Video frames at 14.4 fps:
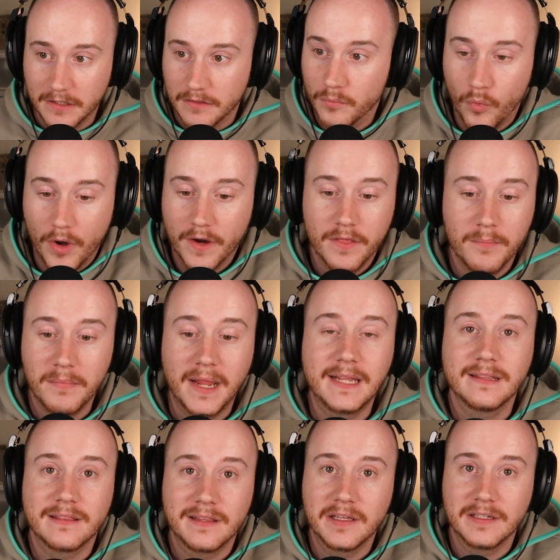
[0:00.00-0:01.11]
One of the
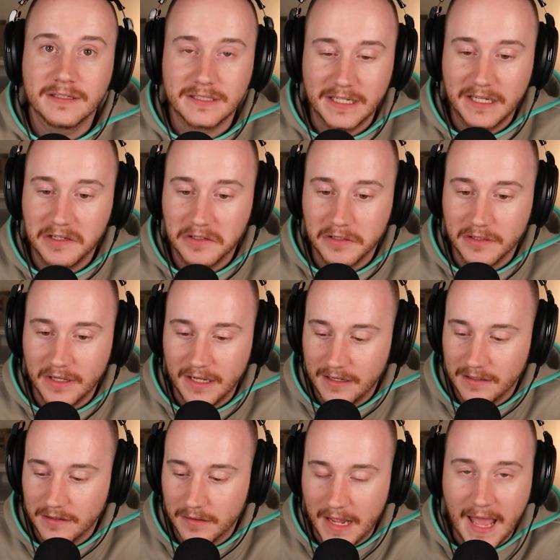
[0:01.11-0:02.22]
main things in
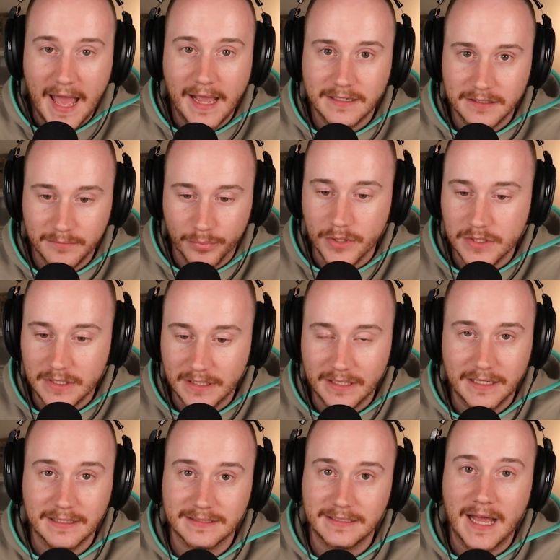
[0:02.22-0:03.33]
hacks and breaching
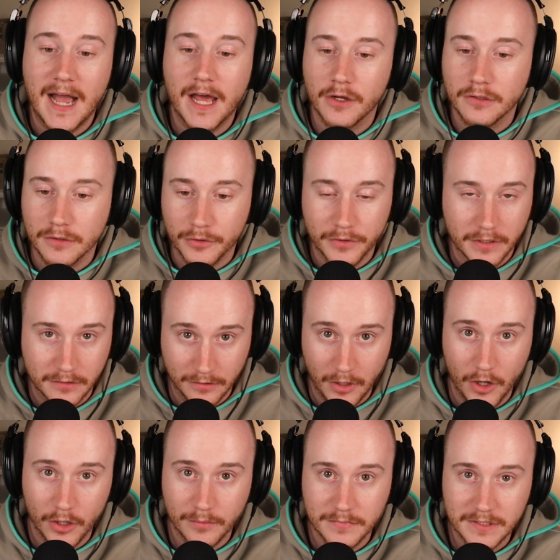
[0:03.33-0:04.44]
is not alerting
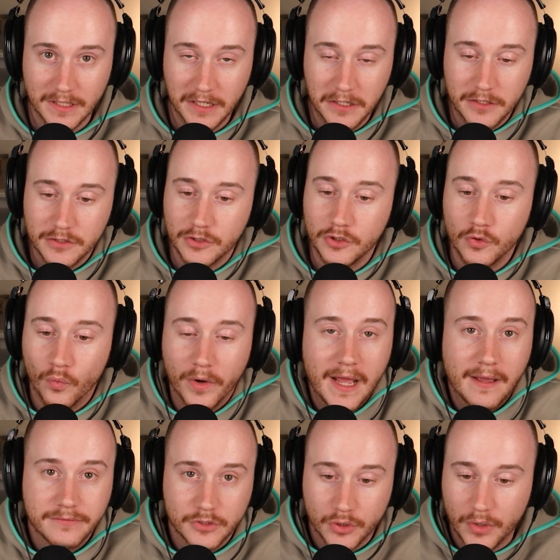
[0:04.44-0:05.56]
alarms. So you want to
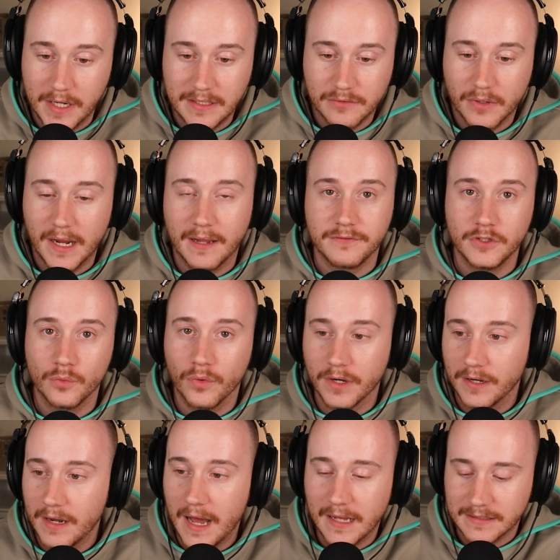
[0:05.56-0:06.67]
have tradecraft. You want to
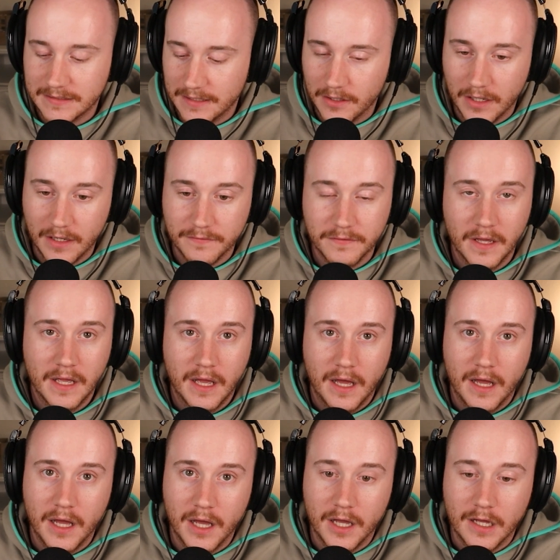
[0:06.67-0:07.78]
not set off
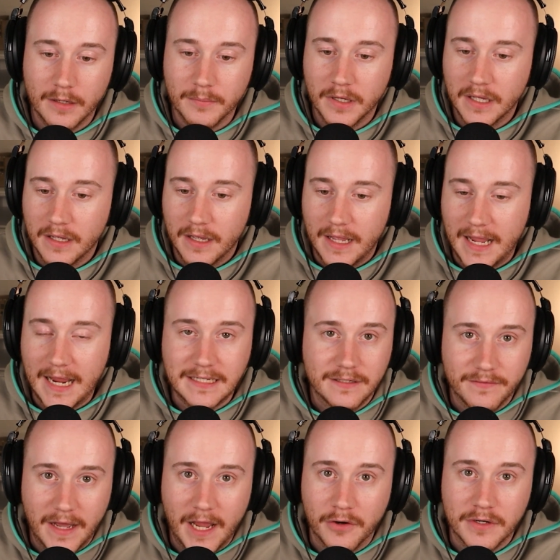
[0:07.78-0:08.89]
um,
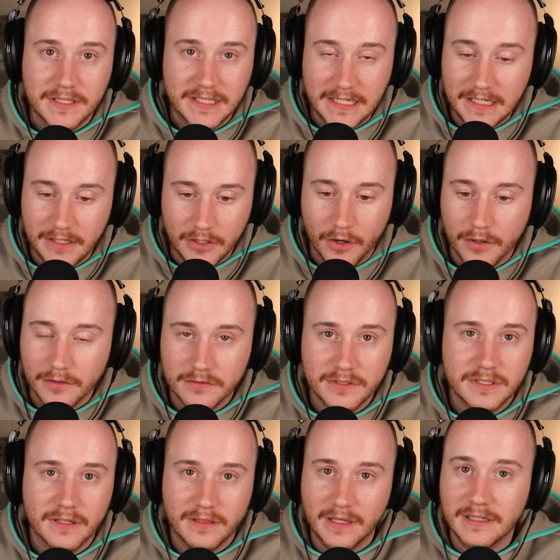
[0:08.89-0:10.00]
antivirus, EDRs,
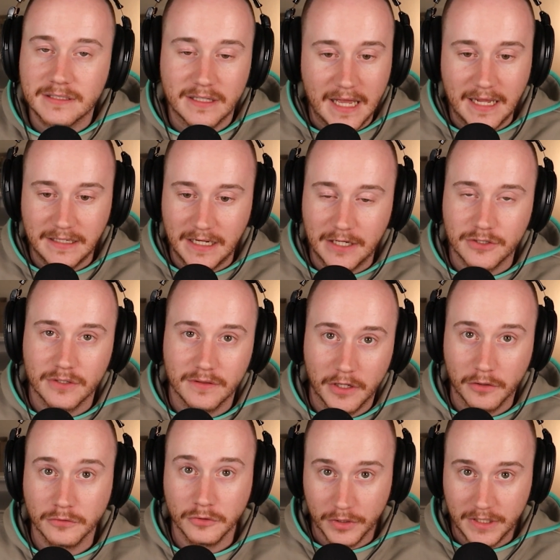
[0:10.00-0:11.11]
things of that nature that
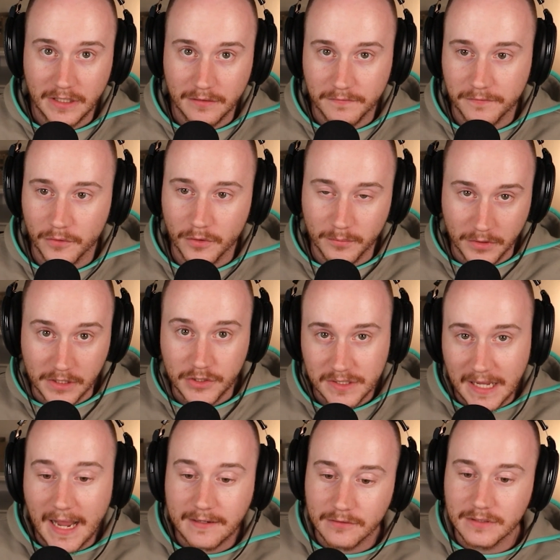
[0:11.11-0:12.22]
are looking for malicious
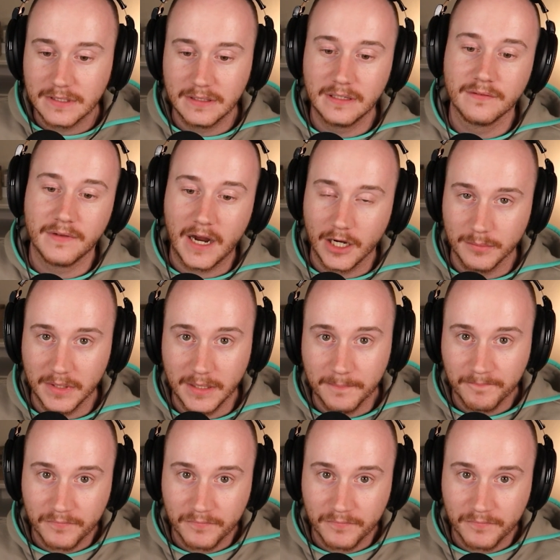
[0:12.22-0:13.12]
actors in the environment.